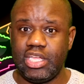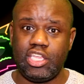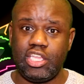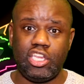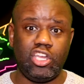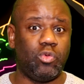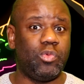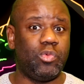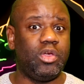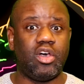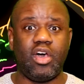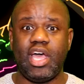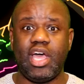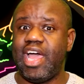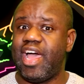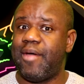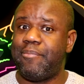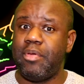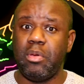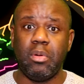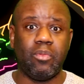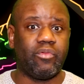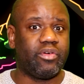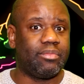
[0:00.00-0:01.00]
you know, we're gonna have
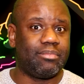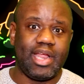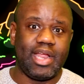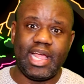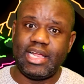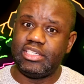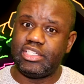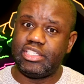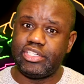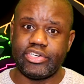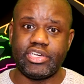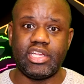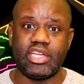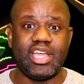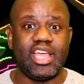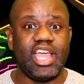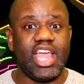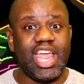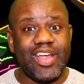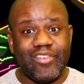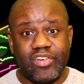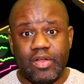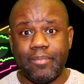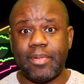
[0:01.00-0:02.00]
people from Nigeria,
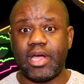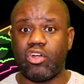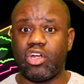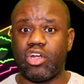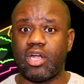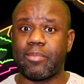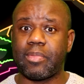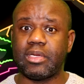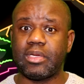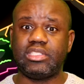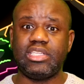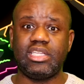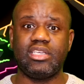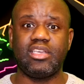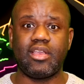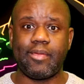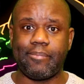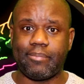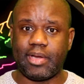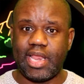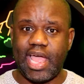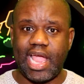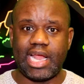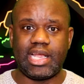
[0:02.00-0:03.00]
everybody representing the
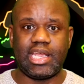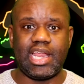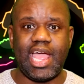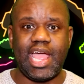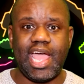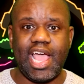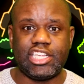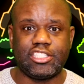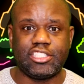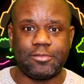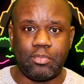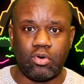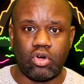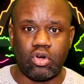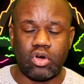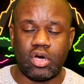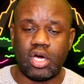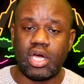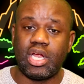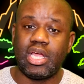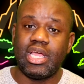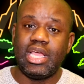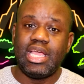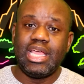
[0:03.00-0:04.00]
black
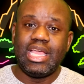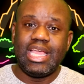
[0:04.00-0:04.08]
diaspora